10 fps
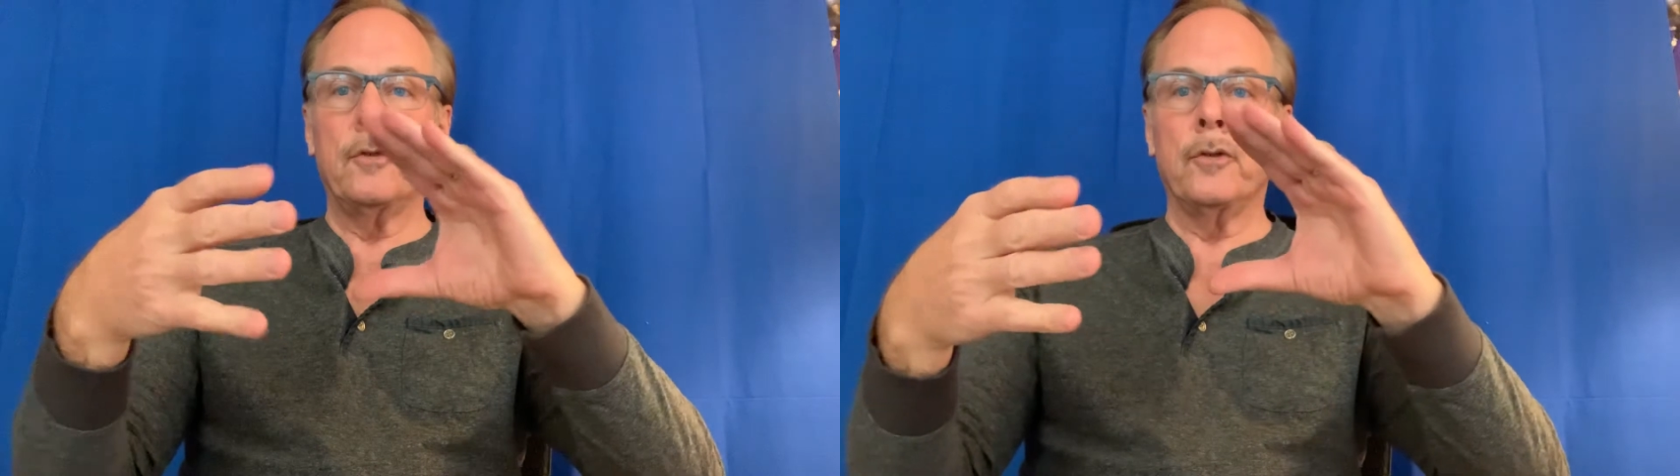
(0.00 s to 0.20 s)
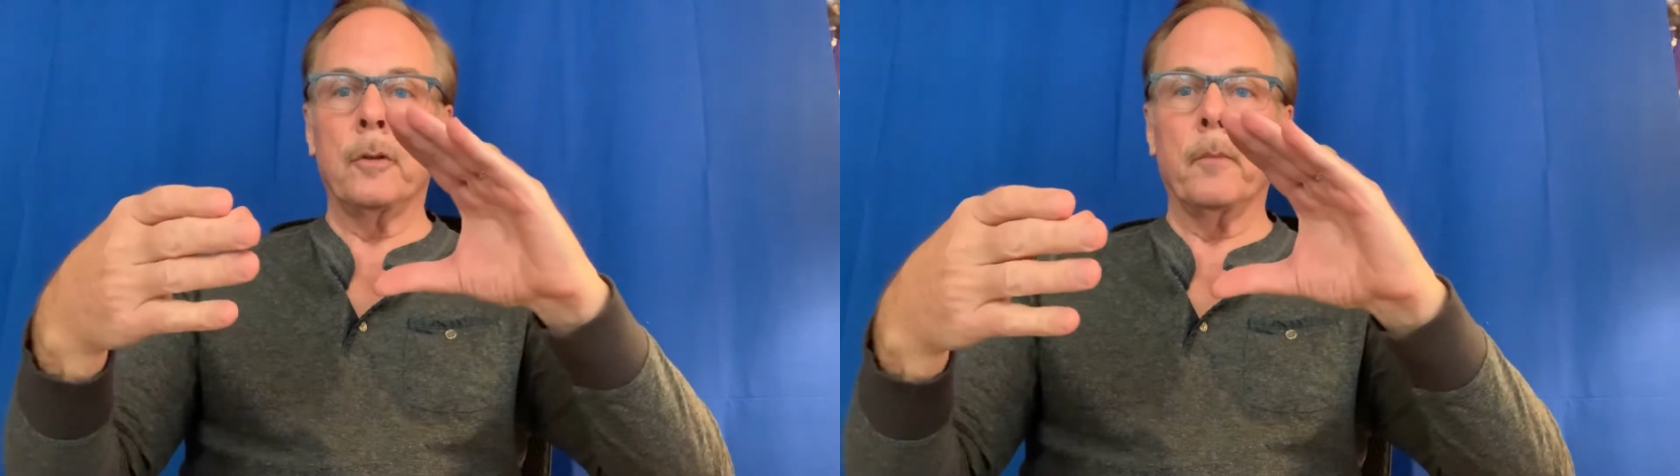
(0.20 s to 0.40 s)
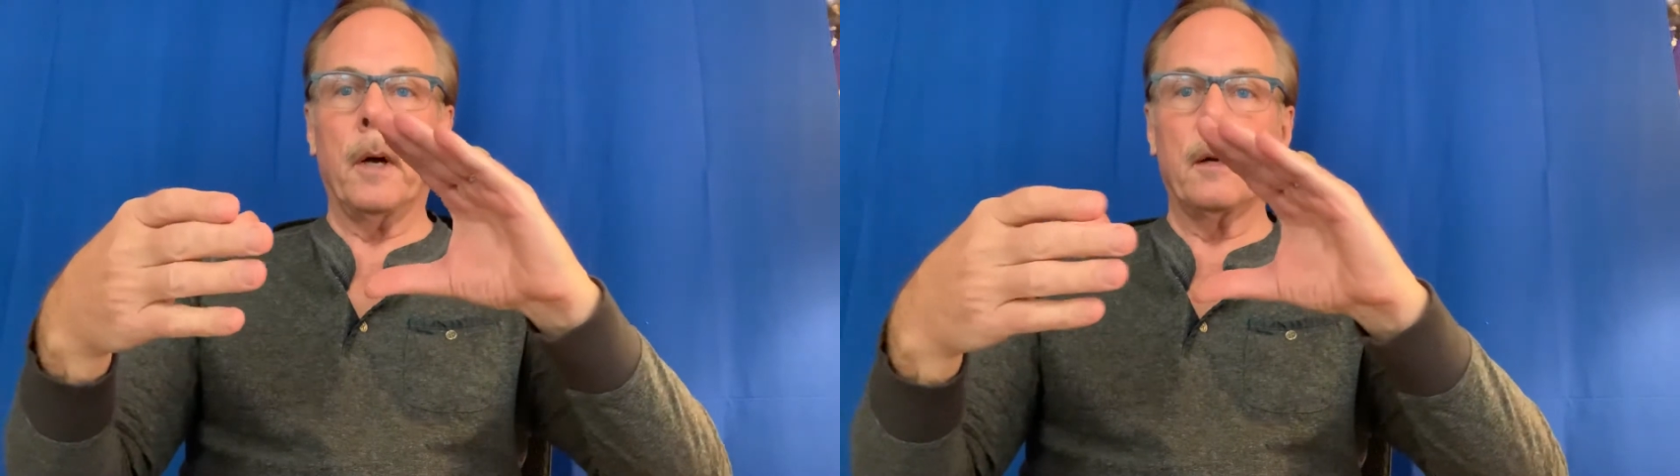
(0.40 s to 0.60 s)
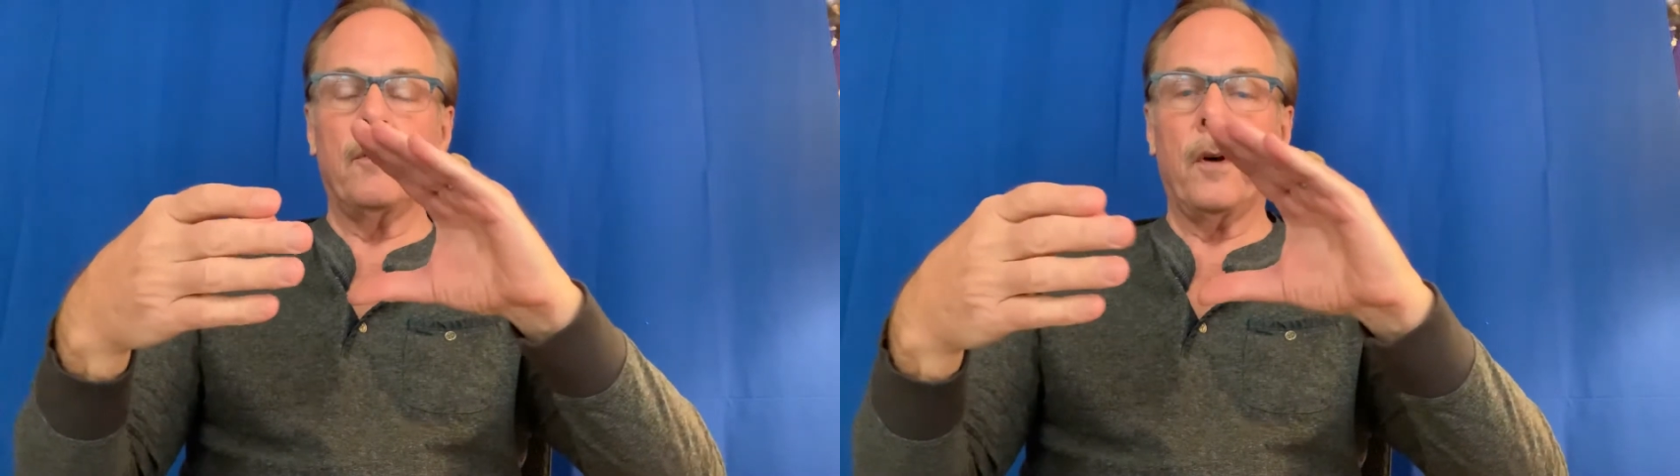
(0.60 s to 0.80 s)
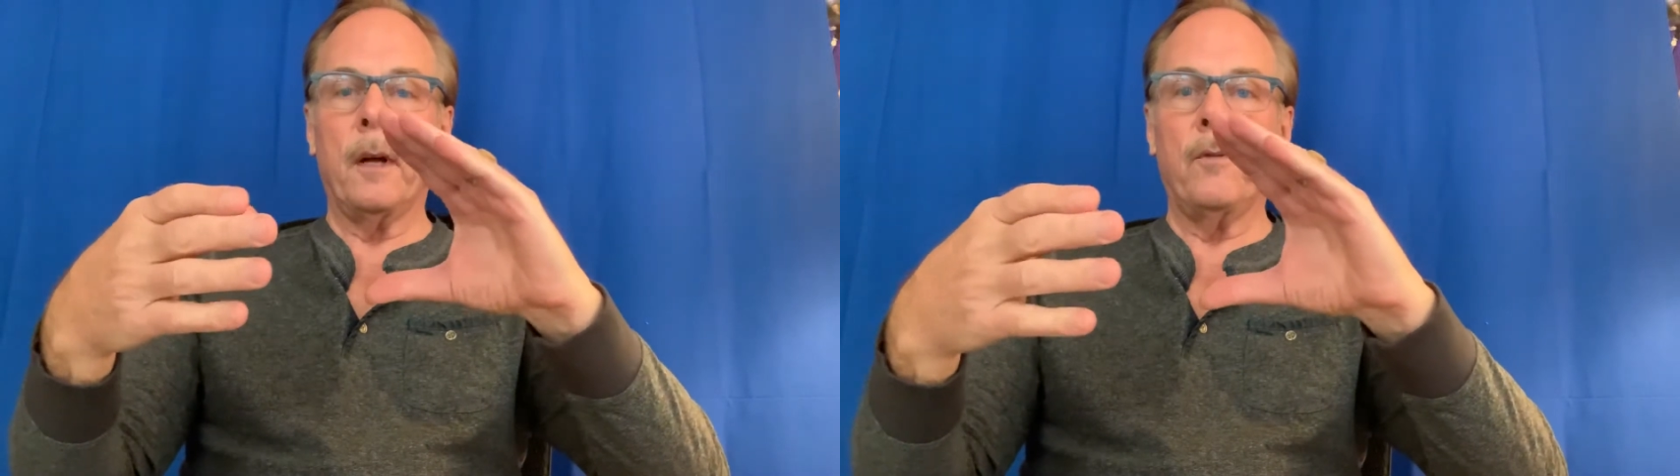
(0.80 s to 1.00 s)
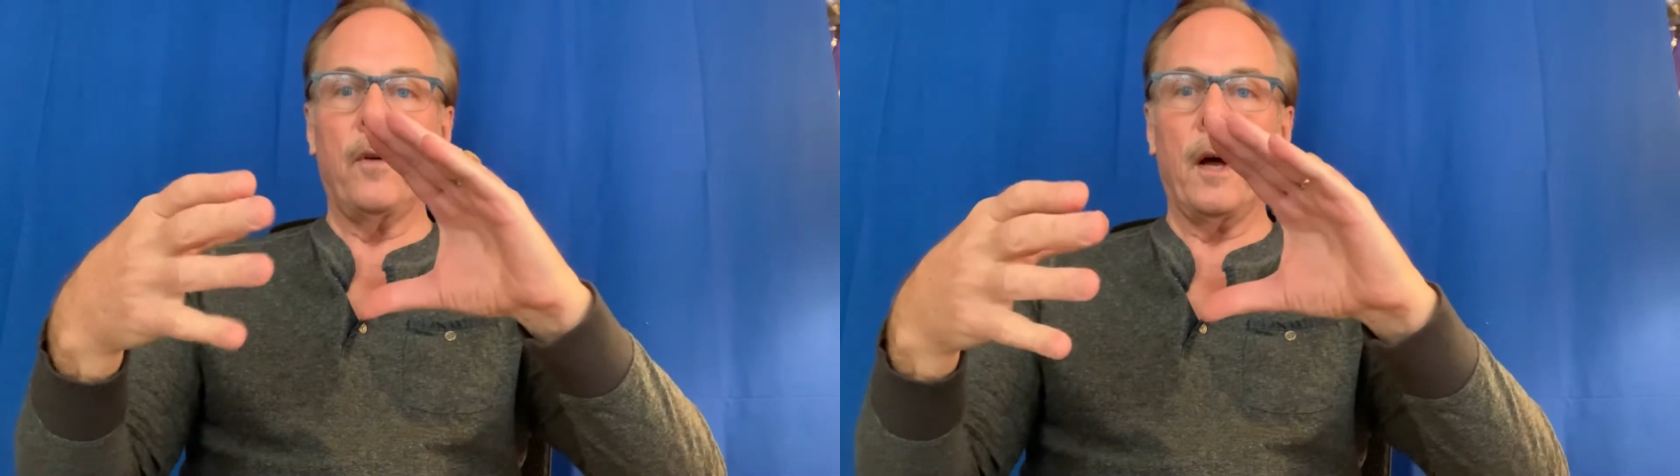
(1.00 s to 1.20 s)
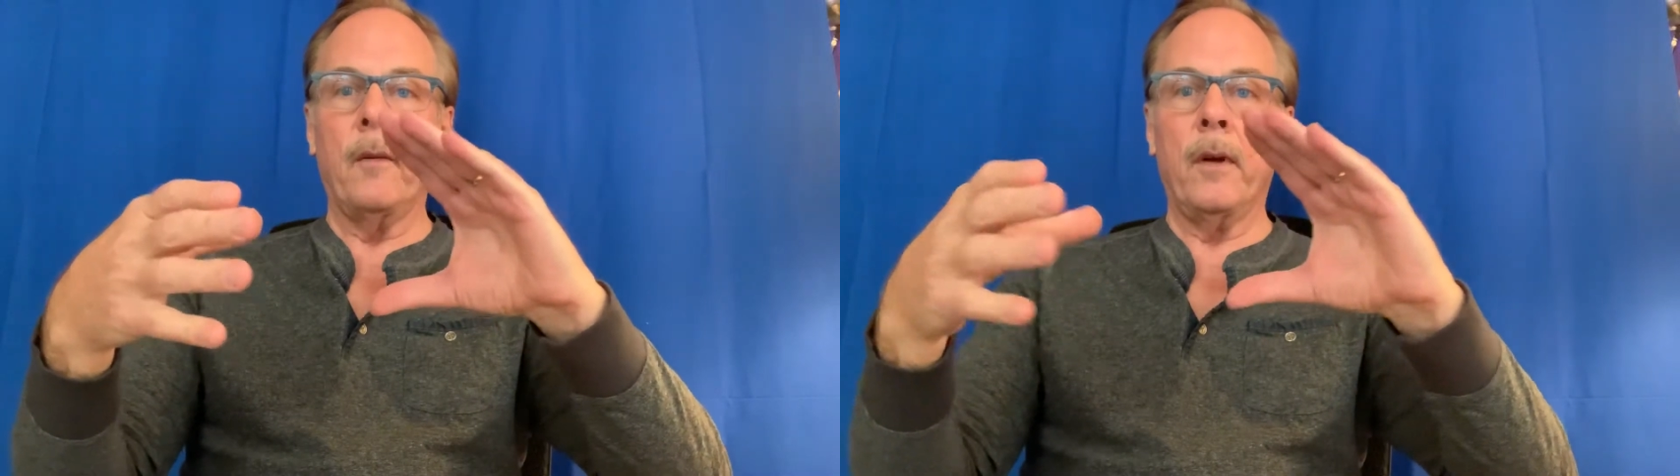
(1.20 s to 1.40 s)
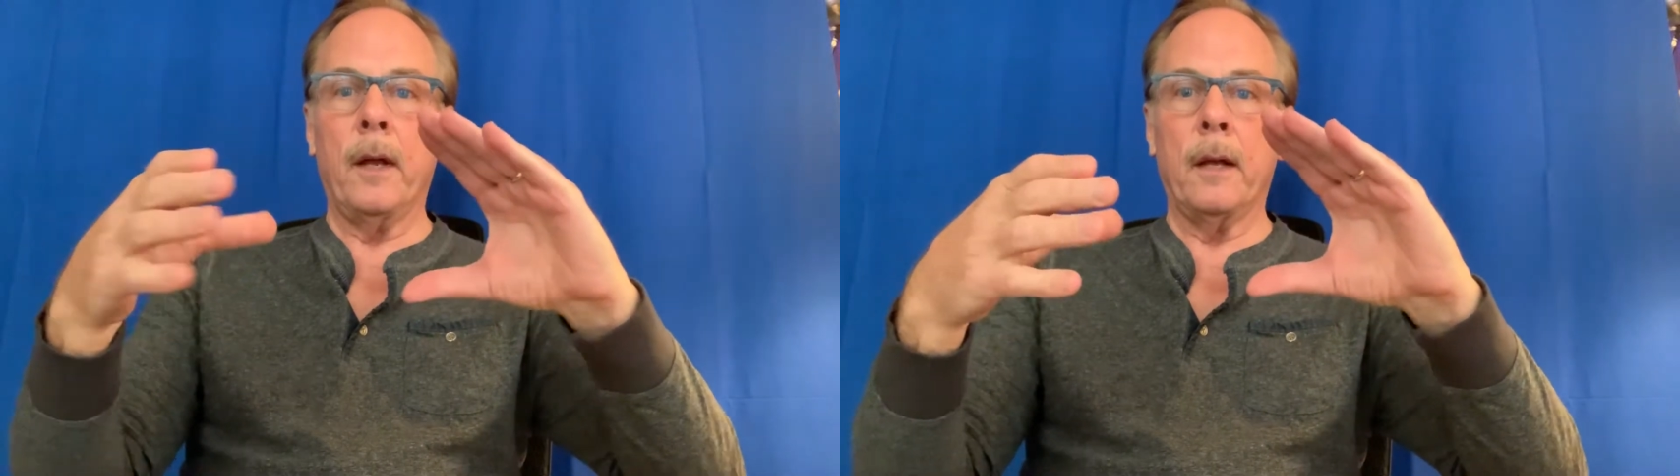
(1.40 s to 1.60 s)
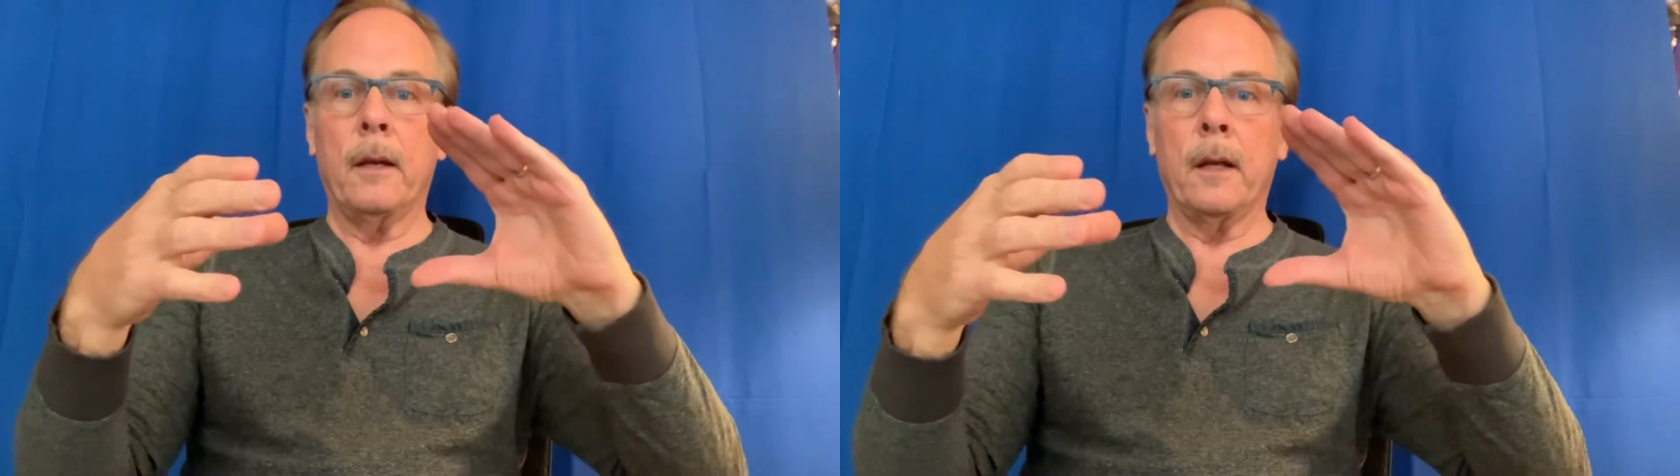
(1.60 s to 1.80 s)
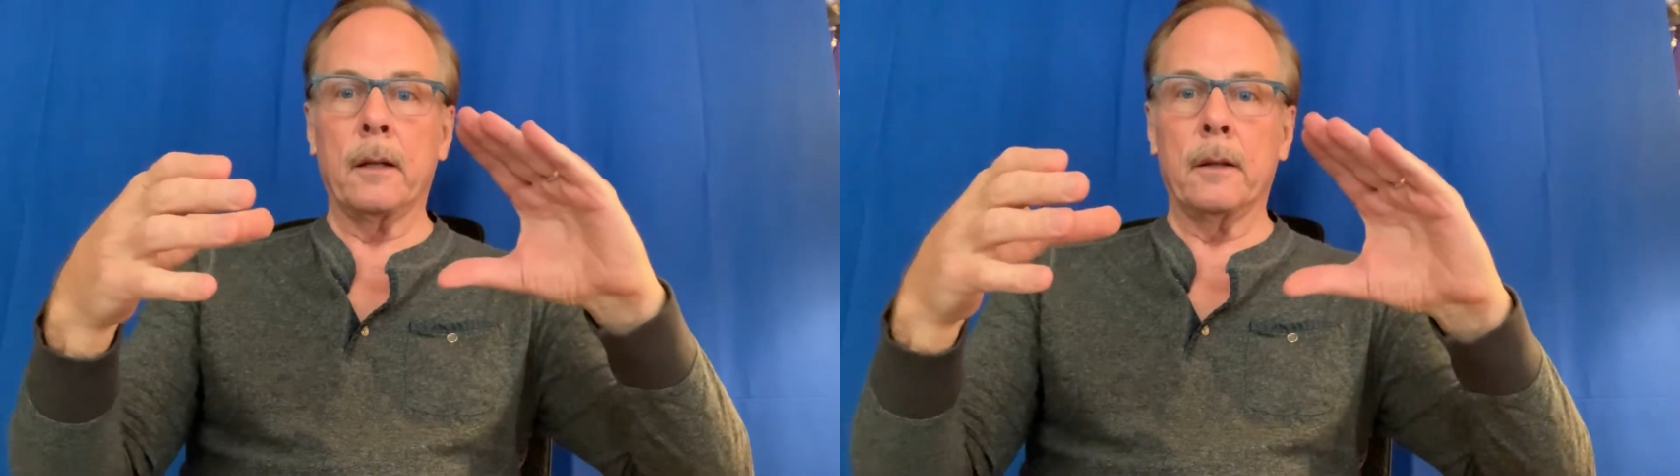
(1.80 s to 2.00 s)
your modified 5-hand
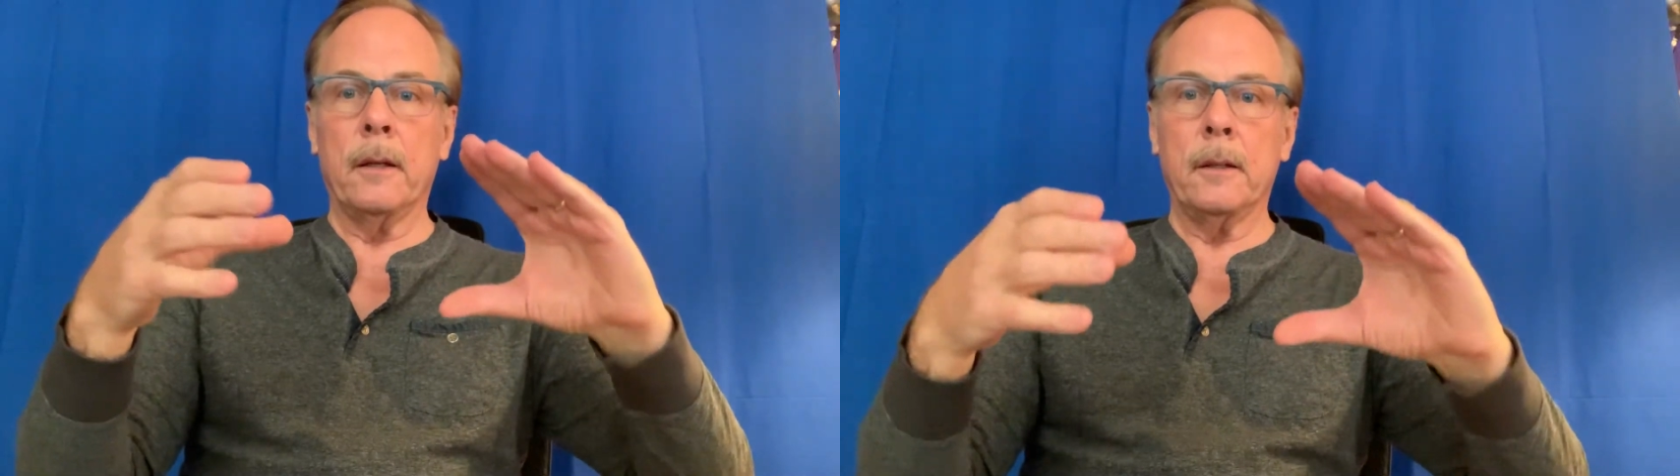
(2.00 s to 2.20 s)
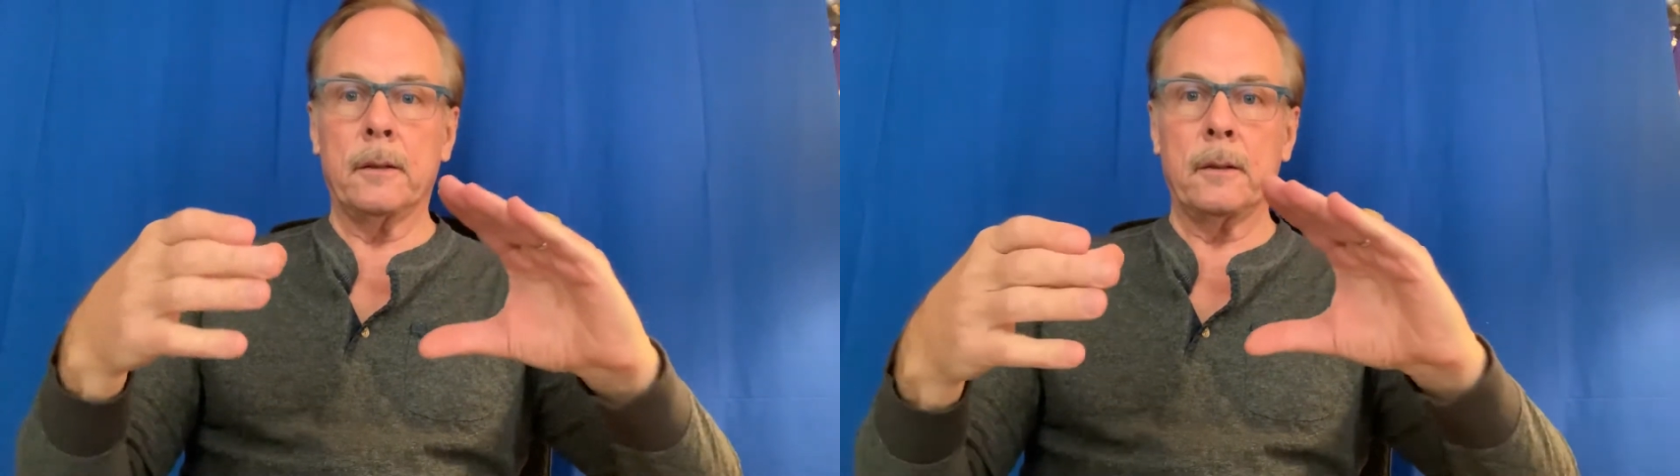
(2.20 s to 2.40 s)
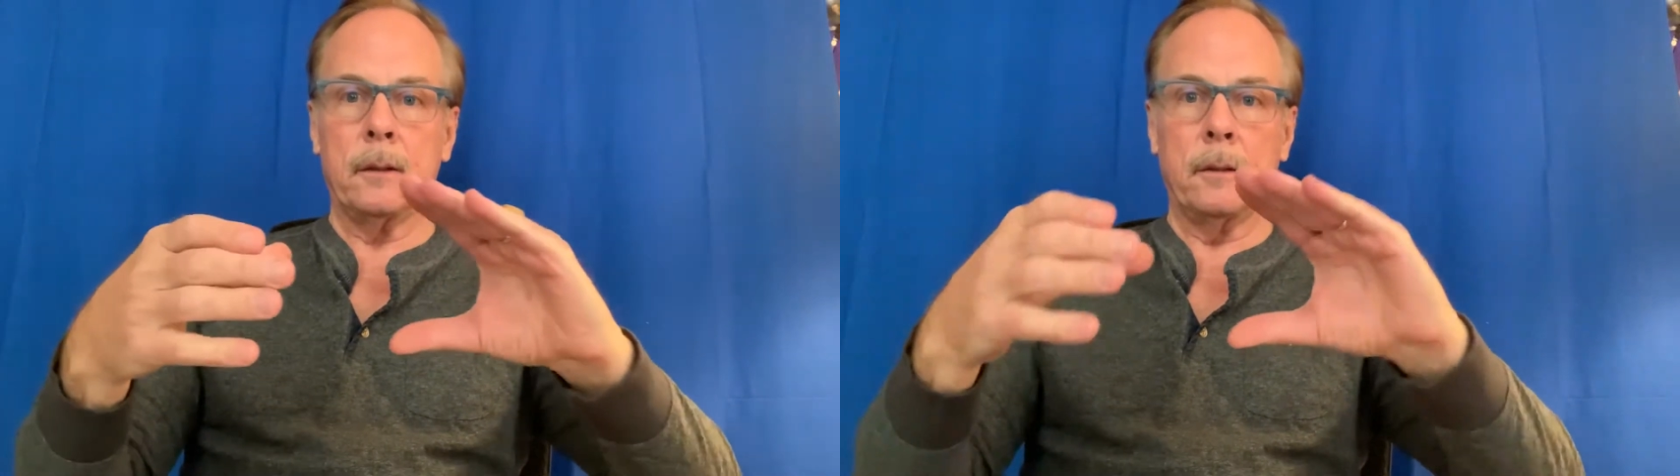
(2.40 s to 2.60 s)
like this